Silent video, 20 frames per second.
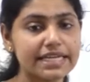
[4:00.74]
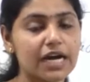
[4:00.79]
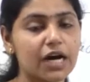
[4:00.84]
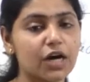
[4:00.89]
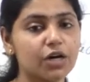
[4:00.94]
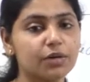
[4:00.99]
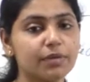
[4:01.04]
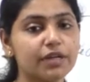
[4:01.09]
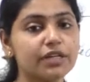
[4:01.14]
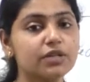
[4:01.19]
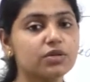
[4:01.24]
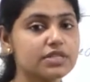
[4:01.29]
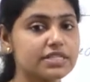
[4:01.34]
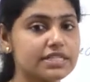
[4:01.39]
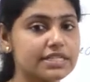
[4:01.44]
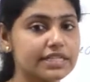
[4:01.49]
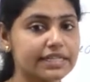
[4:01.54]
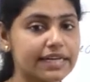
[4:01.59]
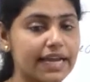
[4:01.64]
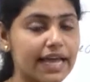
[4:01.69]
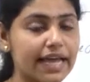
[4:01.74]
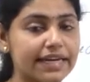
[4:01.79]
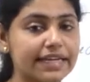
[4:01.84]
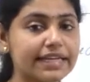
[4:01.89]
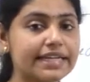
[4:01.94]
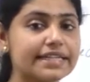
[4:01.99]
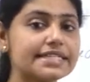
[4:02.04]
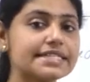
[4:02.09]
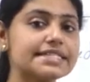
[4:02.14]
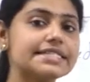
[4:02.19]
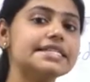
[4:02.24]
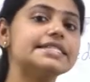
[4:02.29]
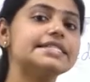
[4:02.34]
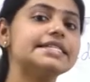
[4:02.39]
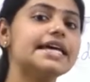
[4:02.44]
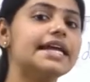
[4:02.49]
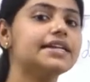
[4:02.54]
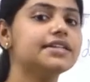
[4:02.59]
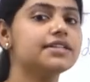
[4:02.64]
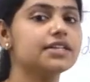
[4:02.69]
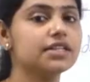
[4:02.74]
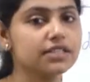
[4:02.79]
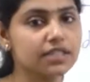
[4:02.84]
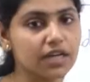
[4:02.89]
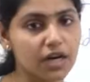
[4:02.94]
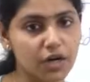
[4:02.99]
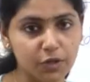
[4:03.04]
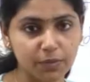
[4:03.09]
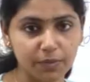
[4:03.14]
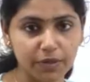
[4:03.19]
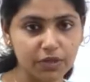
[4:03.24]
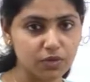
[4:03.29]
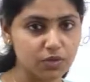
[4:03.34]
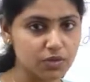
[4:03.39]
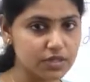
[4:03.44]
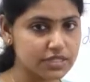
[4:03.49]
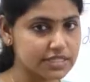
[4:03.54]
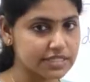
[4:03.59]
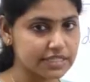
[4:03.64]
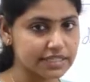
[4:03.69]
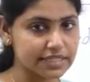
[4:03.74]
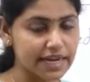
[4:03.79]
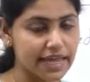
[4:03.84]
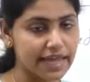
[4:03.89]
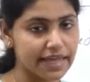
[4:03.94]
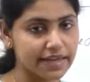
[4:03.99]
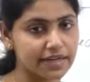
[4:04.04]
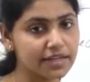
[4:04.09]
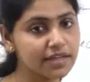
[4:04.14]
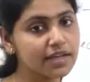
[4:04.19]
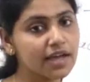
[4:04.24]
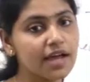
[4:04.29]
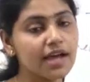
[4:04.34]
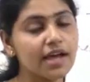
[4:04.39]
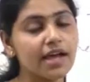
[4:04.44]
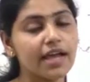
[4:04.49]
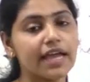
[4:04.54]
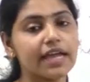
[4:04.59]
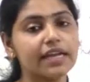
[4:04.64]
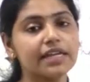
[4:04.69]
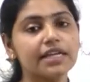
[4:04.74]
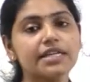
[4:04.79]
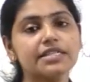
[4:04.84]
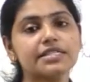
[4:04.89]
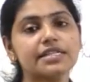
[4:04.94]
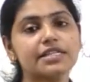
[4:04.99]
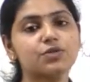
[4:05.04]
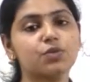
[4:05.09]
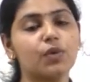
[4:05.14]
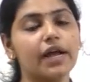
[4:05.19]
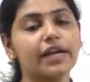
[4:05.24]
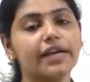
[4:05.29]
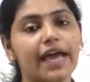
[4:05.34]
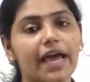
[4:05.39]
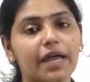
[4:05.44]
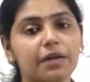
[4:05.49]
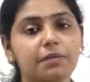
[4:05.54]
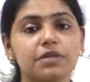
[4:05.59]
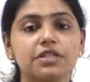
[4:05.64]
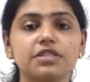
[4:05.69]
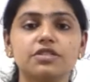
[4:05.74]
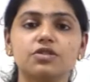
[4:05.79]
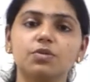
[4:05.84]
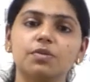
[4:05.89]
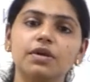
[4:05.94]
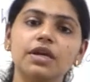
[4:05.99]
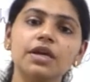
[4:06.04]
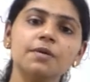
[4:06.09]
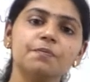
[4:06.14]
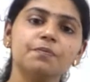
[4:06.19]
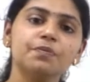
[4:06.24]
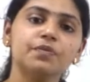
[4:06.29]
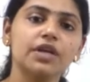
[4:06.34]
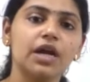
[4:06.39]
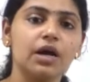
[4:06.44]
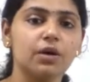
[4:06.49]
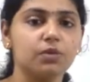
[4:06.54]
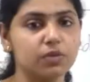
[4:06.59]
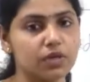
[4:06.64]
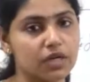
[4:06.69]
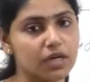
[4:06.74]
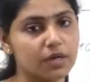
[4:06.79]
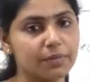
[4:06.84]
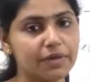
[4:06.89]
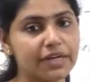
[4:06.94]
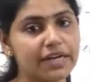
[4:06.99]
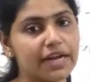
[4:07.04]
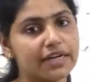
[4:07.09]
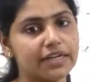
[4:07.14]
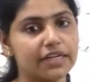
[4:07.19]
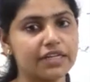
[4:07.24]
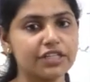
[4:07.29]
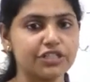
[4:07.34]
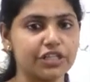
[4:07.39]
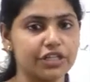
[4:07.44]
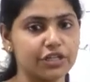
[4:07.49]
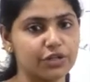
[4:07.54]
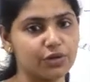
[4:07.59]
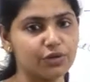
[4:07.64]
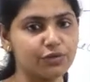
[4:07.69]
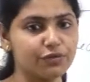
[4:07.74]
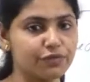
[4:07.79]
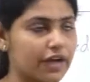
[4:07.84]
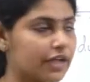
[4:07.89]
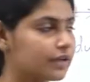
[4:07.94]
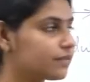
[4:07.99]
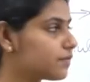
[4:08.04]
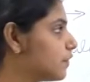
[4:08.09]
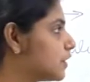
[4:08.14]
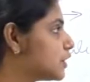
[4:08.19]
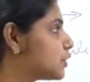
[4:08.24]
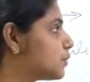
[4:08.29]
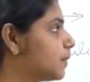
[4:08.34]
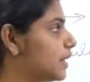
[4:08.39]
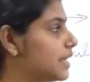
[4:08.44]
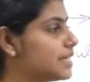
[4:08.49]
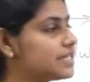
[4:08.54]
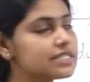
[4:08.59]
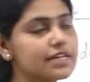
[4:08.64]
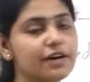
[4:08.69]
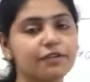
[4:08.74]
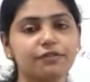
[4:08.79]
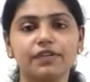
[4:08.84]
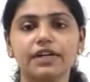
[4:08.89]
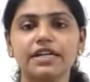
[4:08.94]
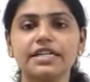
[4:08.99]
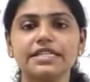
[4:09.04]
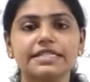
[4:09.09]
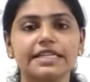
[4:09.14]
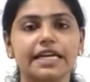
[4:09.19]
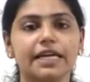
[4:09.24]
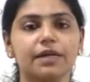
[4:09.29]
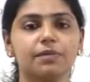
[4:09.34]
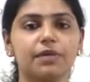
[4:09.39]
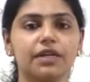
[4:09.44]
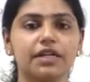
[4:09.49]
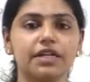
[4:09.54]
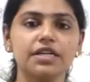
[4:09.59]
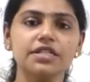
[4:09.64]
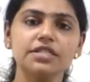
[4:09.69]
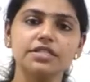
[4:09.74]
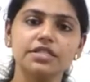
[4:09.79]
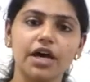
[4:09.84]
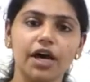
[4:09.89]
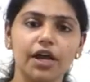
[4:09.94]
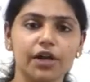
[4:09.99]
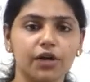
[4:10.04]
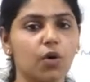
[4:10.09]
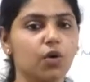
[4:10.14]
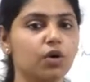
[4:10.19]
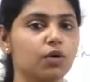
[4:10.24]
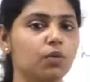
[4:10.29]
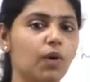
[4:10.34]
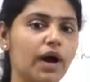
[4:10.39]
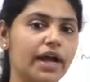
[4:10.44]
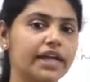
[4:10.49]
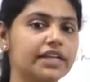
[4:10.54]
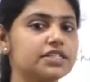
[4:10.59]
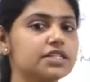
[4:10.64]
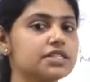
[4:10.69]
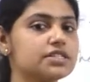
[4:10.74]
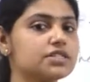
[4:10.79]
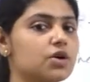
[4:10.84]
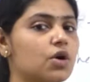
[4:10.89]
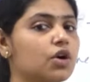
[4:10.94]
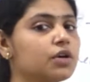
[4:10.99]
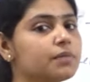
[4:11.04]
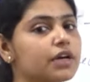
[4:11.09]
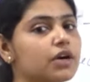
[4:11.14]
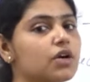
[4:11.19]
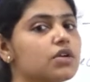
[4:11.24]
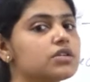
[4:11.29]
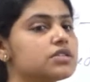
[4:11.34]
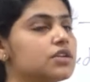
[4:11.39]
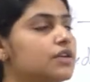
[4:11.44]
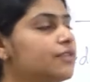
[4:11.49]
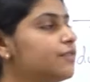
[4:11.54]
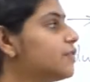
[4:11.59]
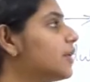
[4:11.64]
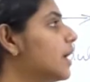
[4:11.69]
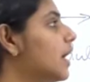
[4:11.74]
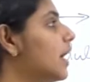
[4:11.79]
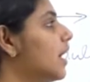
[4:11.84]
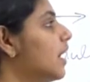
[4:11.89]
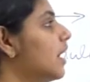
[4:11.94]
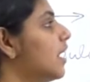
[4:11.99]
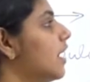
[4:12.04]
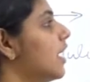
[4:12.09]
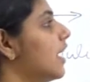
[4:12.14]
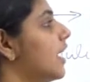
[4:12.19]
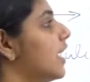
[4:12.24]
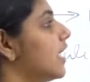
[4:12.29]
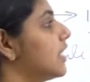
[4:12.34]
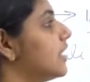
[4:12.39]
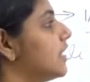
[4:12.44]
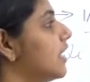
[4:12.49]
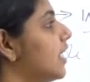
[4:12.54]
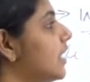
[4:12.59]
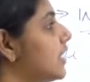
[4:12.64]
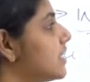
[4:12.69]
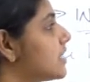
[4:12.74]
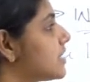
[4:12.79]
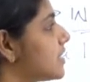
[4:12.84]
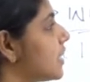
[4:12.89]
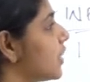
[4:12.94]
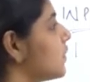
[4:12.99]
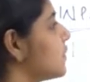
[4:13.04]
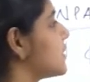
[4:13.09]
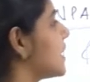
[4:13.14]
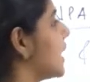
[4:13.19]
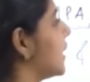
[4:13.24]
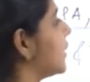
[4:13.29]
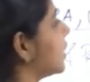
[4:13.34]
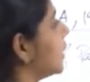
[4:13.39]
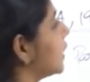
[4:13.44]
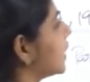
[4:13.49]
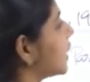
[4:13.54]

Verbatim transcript: government who is declaring, it is the central government who is declaring any such wild animals to be vermin under Schedule 5, which means first statement is wrong. Why it is wrong? Because of here instead of central